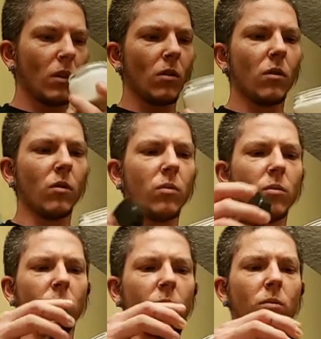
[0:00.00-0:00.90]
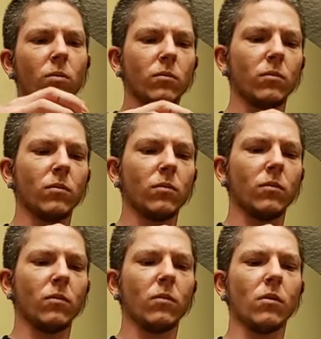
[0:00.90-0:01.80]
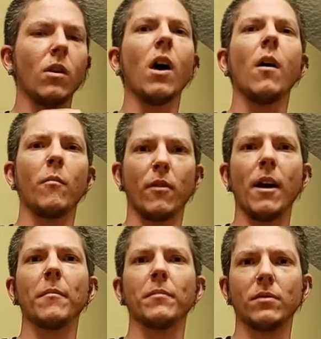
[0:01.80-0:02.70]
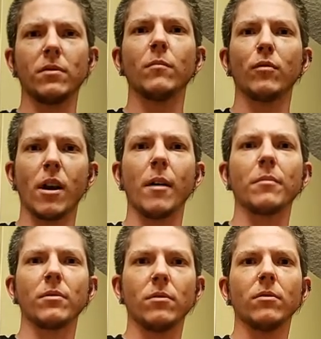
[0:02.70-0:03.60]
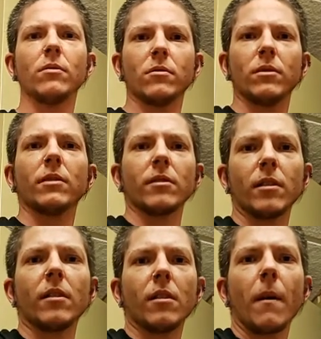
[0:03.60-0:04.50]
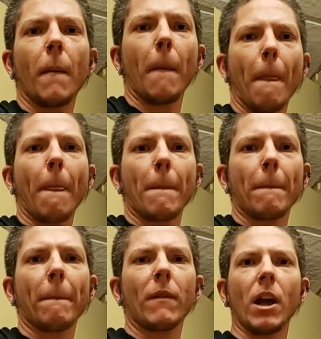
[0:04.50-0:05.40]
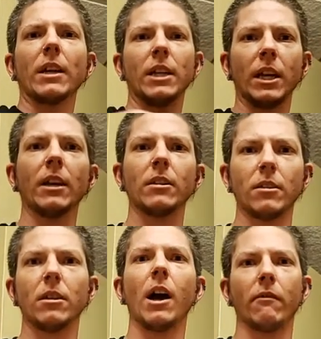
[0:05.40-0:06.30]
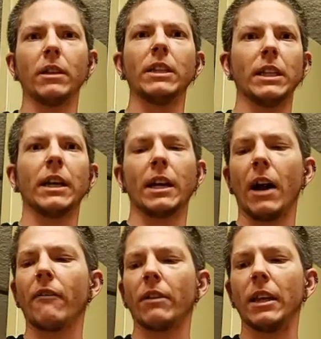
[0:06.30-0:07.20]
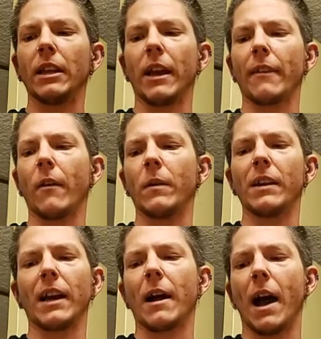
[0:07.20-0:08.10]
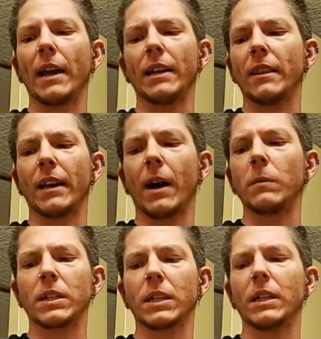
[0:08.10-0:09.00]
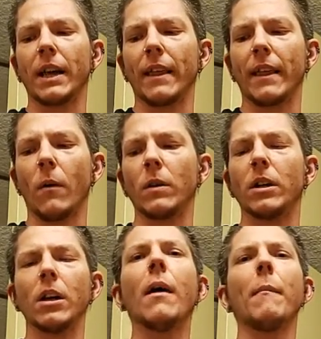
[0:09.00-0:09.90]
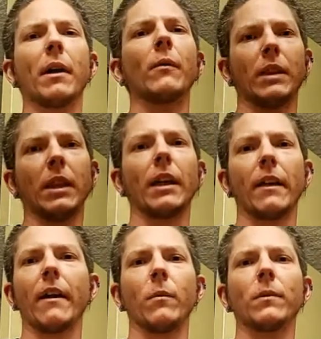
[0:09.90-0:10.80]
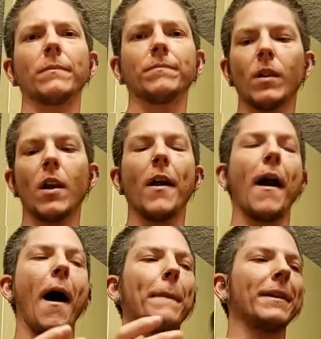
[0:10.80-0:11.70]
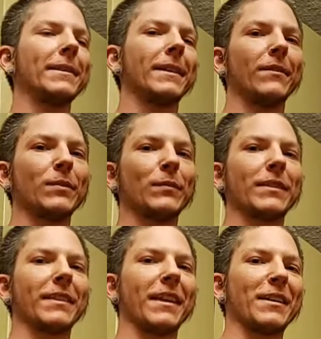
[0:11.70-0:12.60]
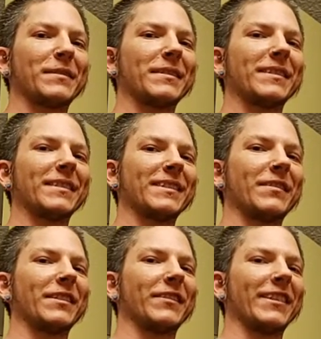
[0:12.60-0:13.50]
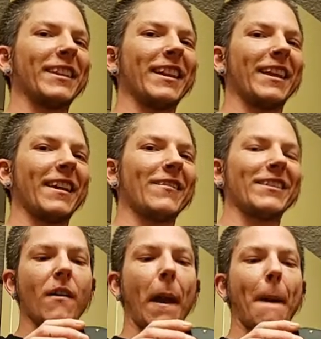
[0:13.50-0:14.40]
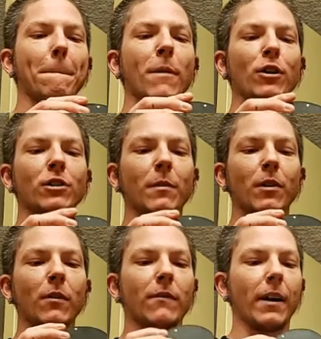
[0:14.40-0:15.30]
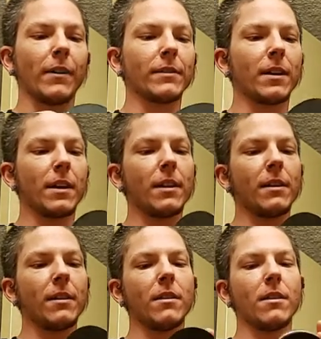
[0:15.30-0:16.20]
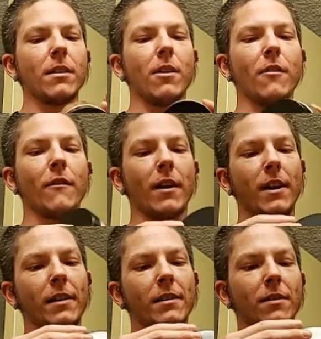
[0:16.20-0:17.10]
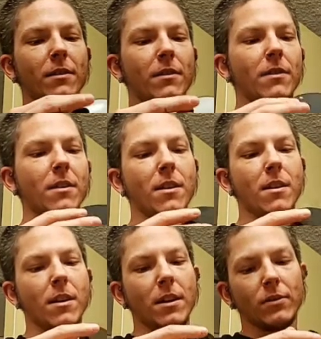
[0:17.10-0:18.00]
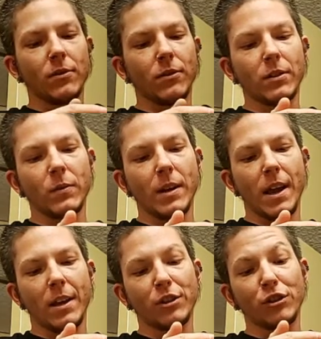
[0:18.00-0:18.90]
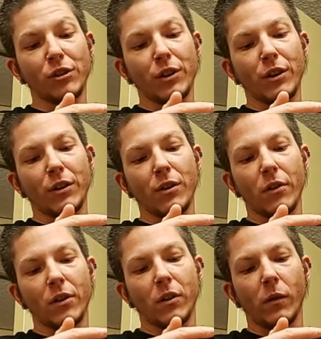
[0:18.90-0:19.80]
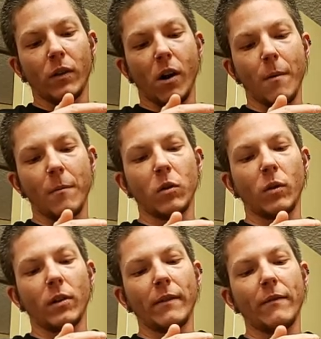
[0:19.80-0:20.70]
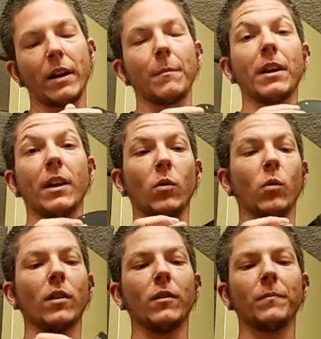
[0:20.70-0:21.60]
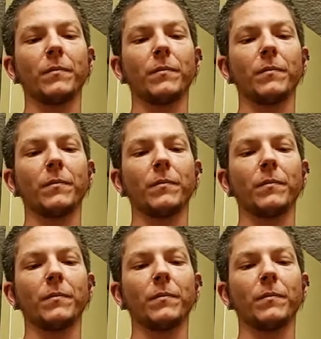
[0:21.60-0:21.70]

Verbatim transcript: Oh, props, props. Seriously, I dig it. I really dig it. I really like that one. I, I didn't think I was going to like that one, but I really like that one. I'm going to save this one for the last one because I really, really like that one. And Marshmallow Fireside. All right. So this one has sugar, coconut oil, almond oil, and vitamin E oil.